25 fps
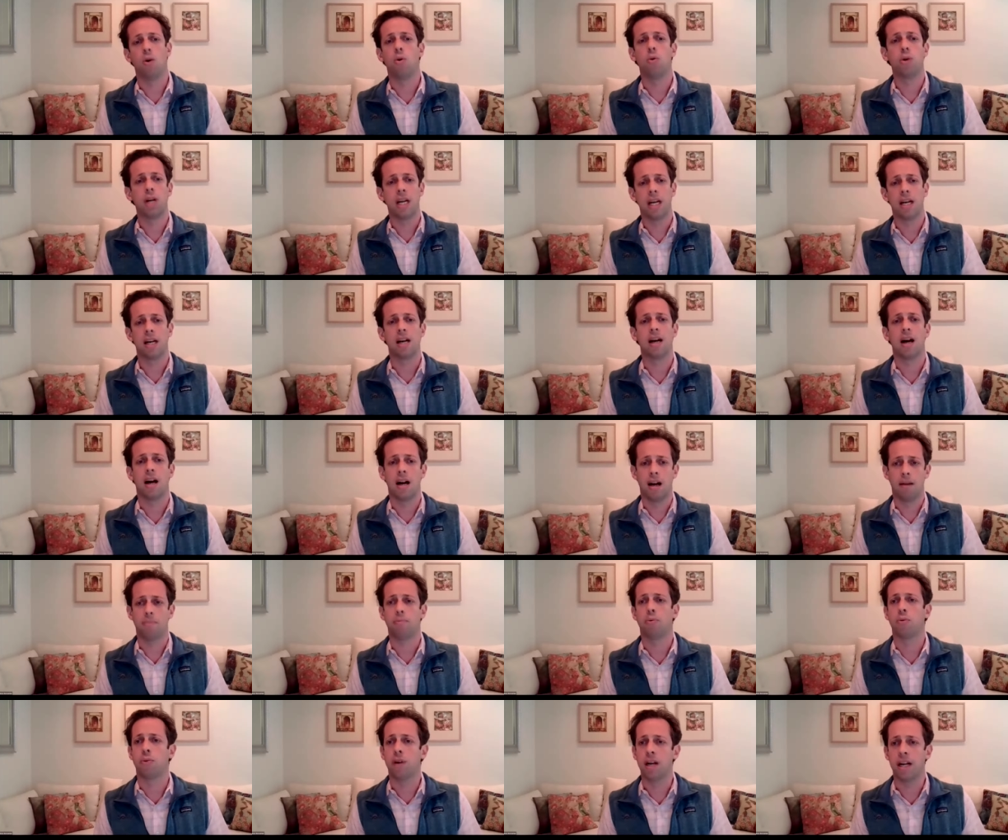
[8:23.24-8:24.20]
owning,
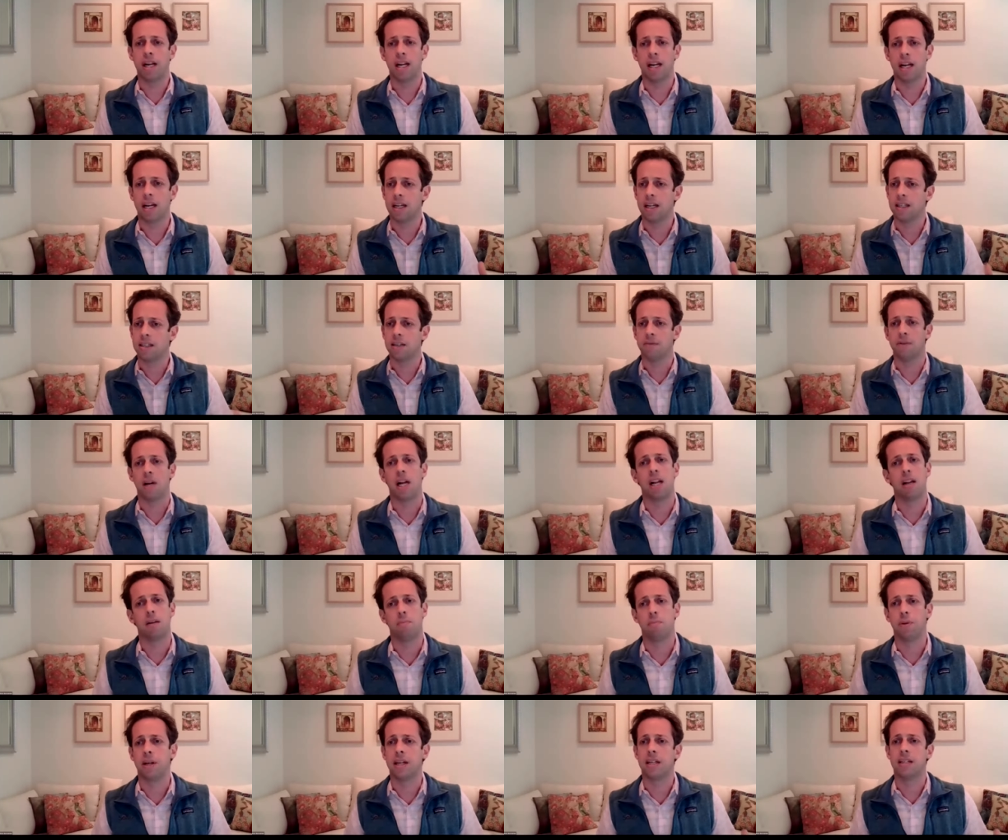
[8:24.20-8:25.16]
operating,
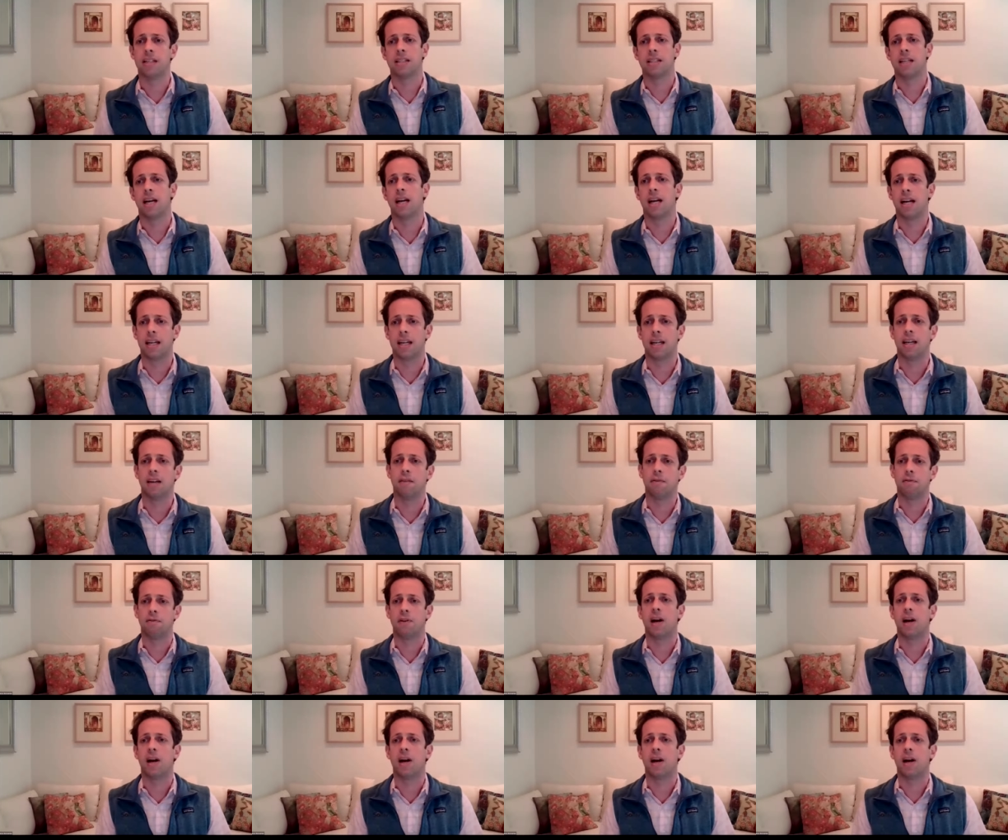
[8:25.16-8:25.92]
developing, designing,